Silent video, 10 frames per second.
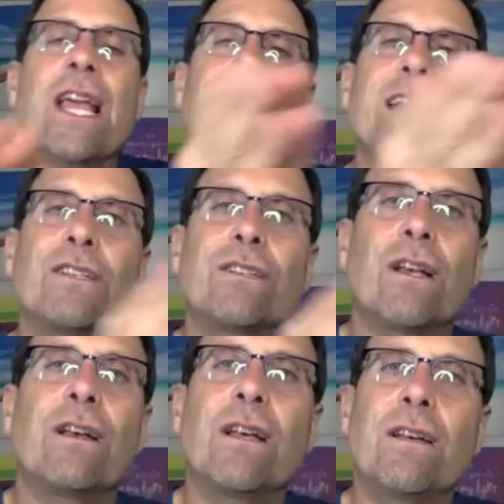He has
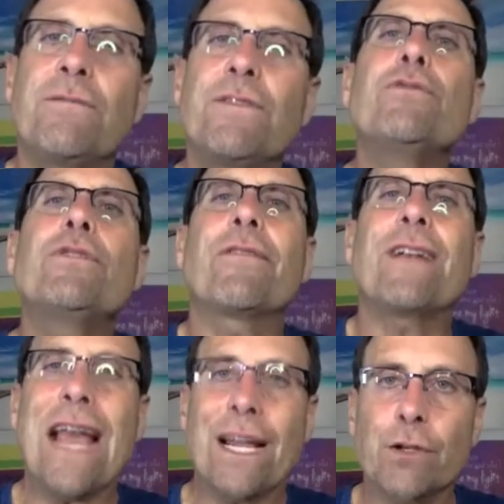a few
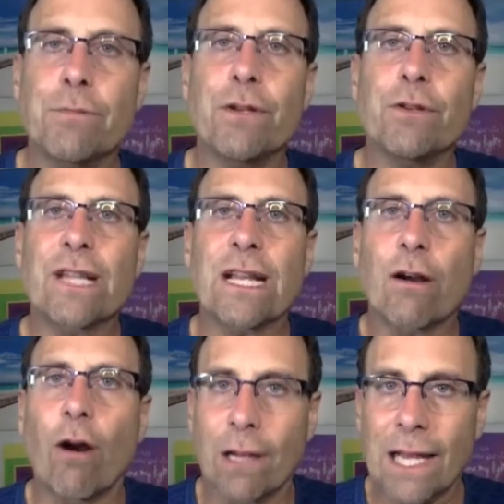different attributes that
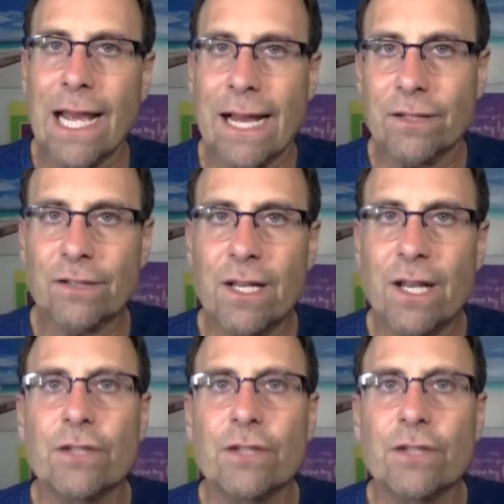Carla has.